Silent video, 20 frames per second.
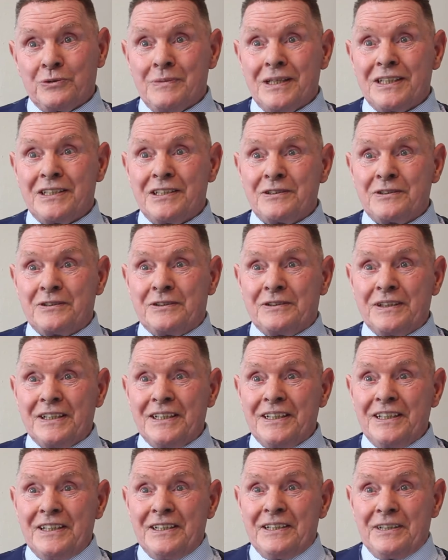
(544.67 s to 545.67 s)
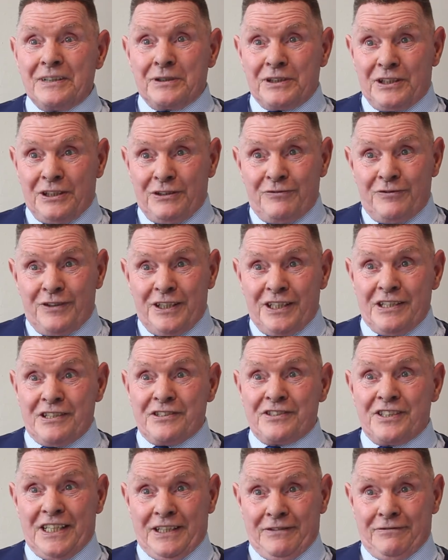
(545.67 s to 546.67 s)
medical, but it's very
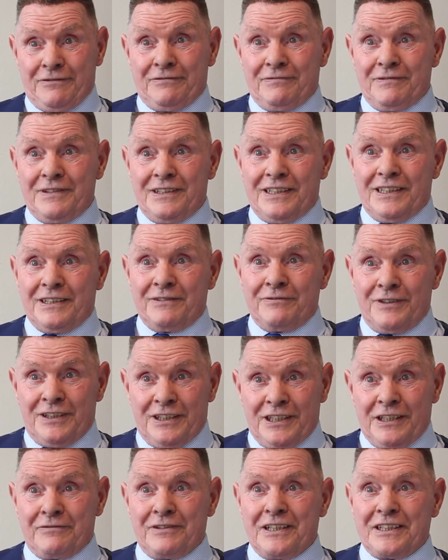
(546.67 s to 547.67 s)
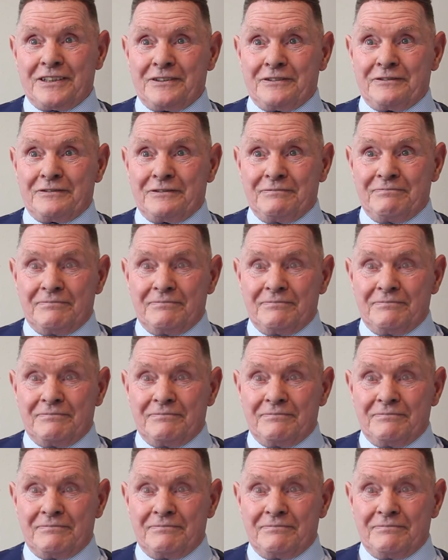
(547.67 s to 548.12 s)
safe and very effective.